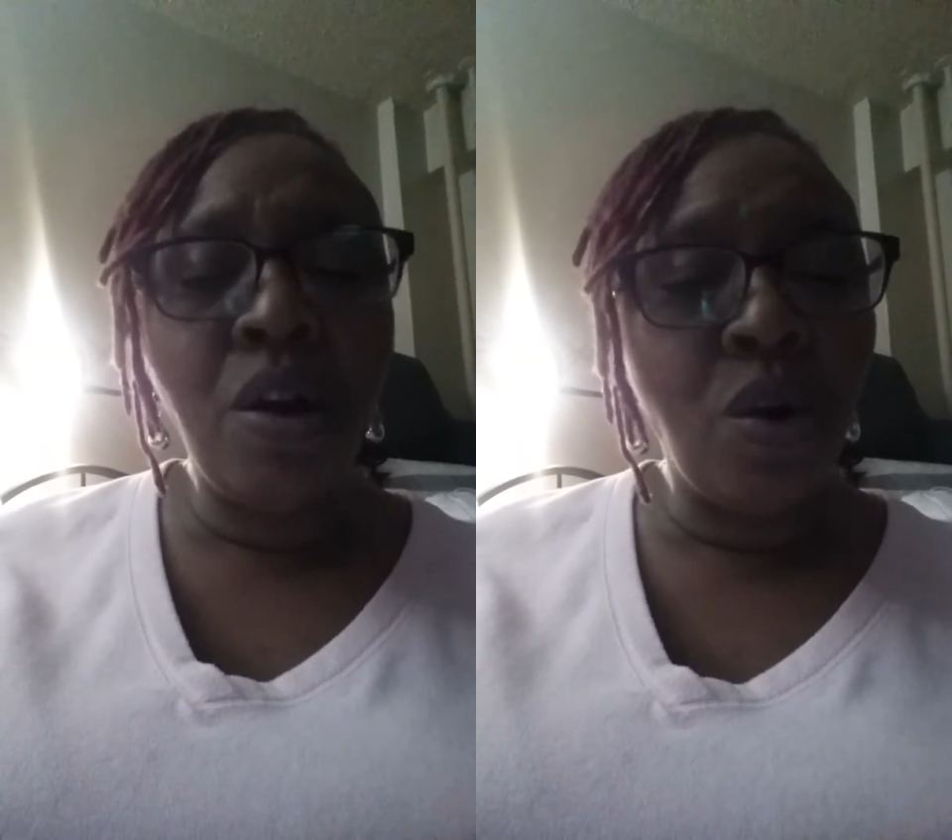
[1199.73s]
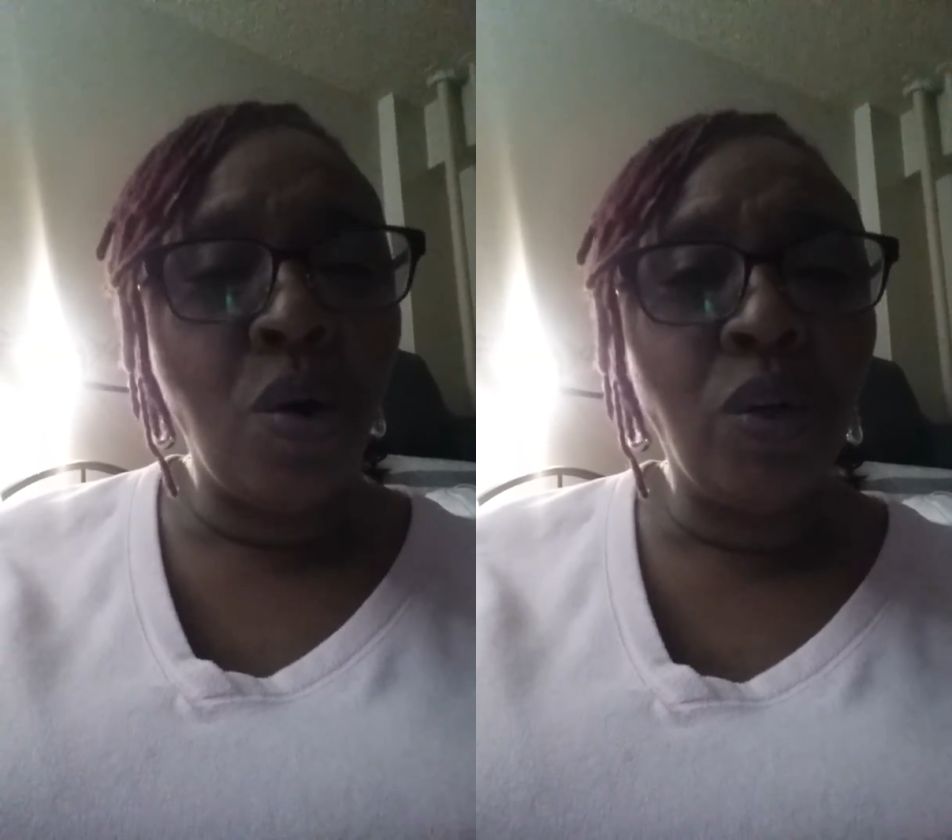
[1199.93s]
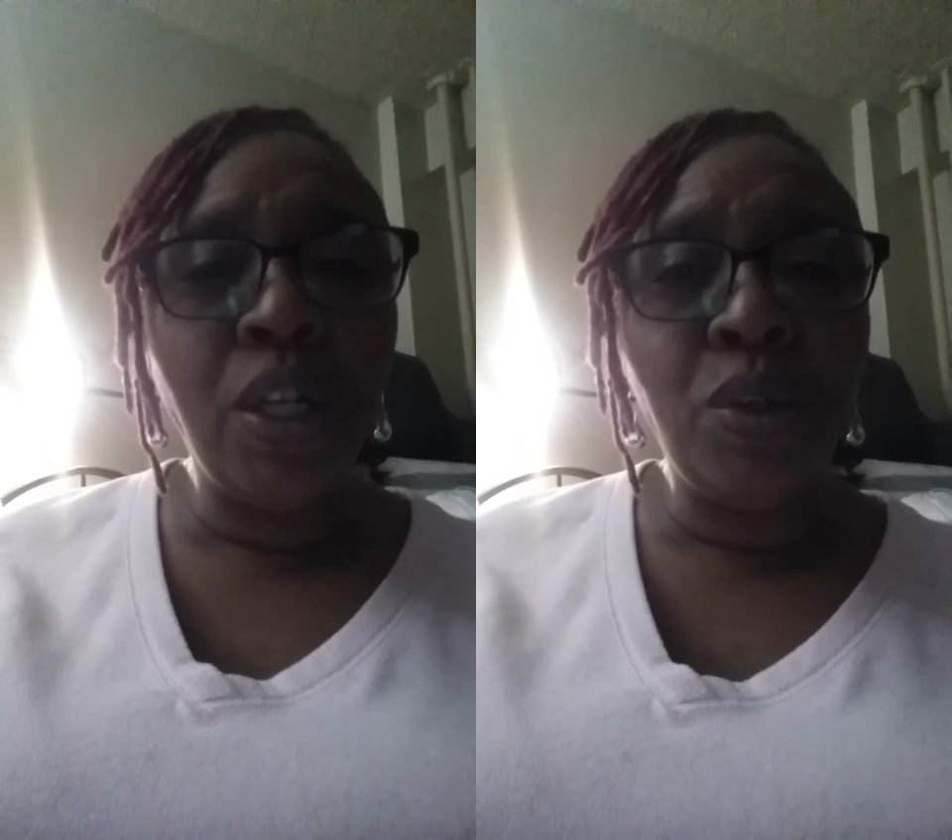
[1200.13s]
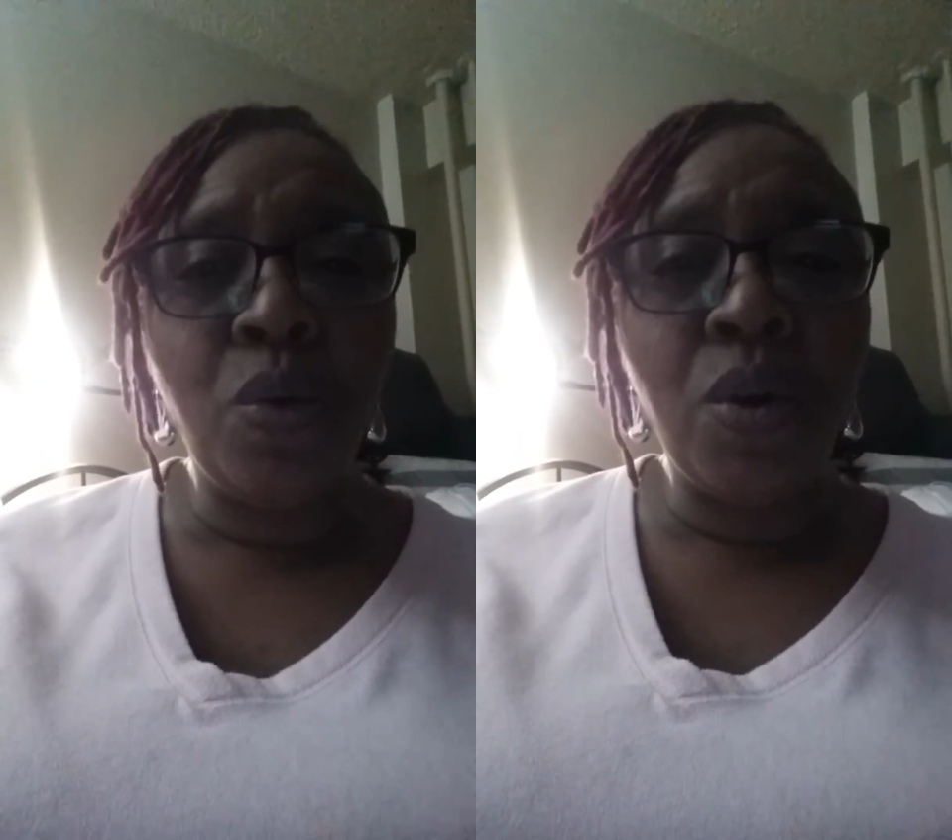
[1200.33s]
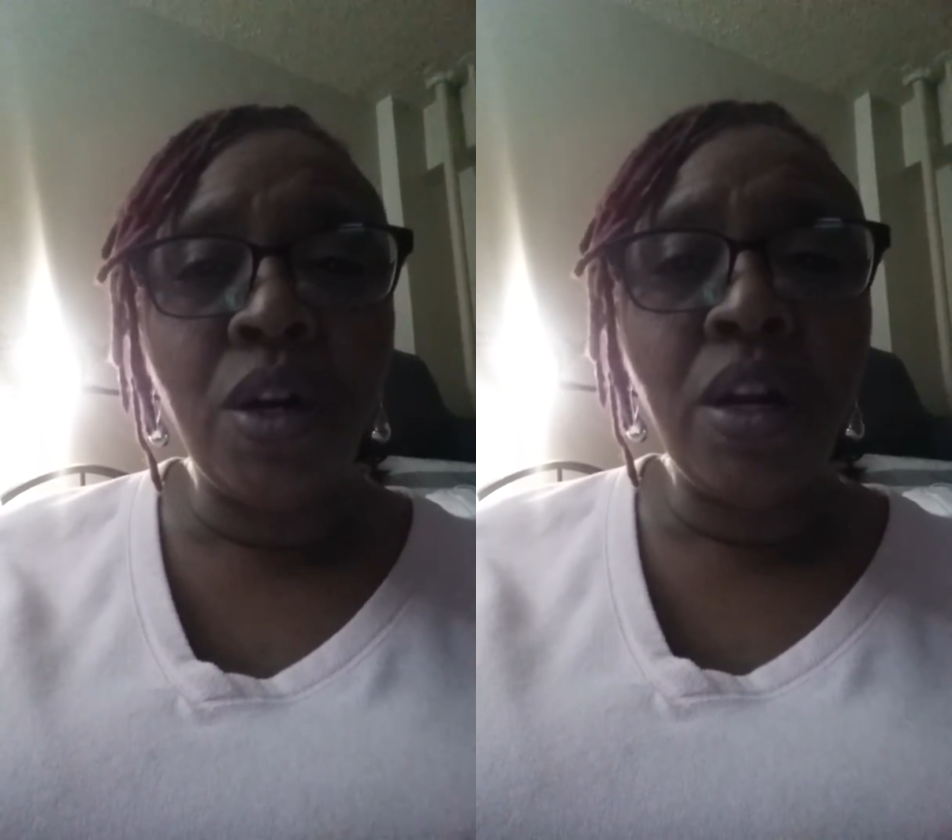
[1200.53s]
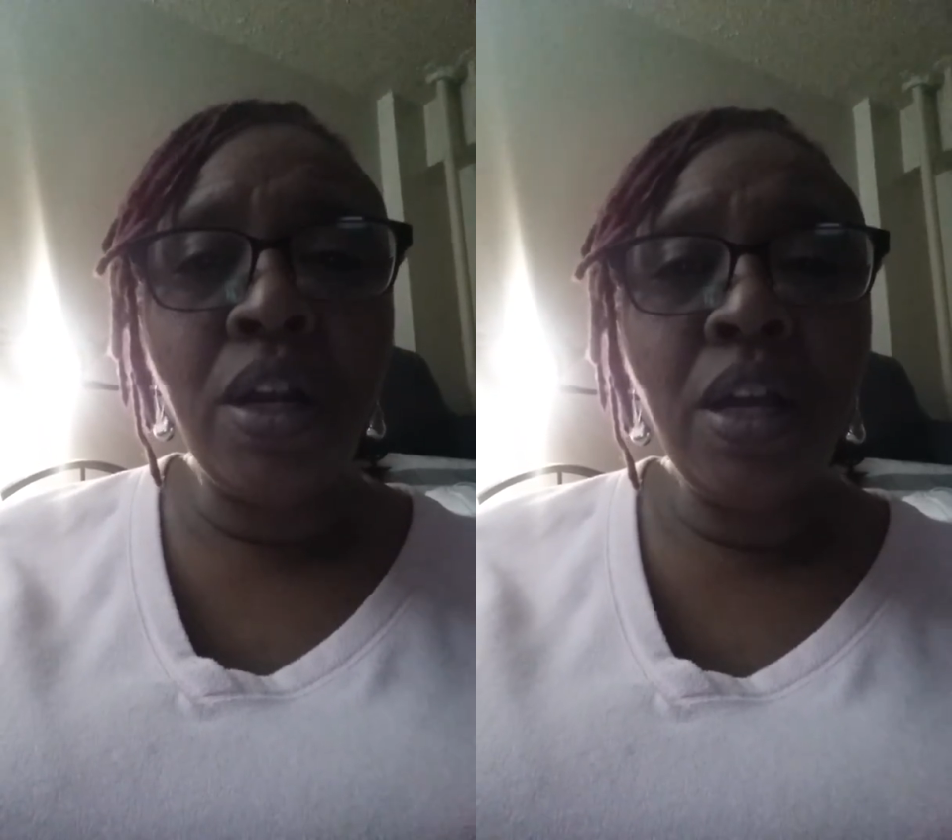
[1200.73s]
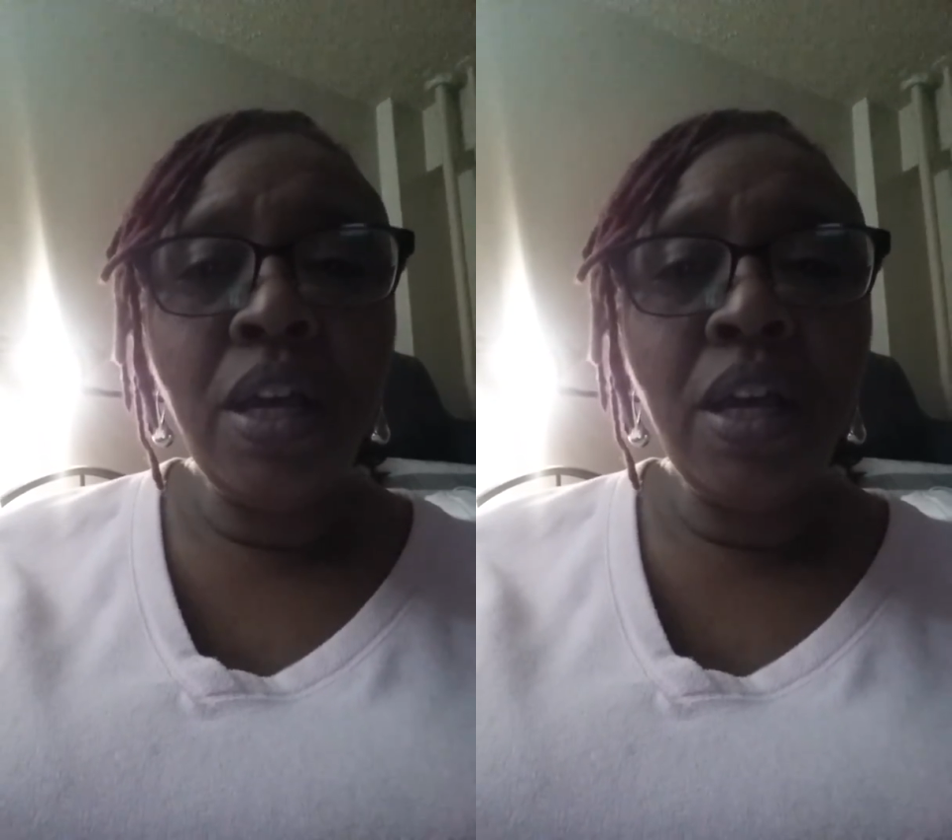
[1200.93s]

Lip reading: her only daughter,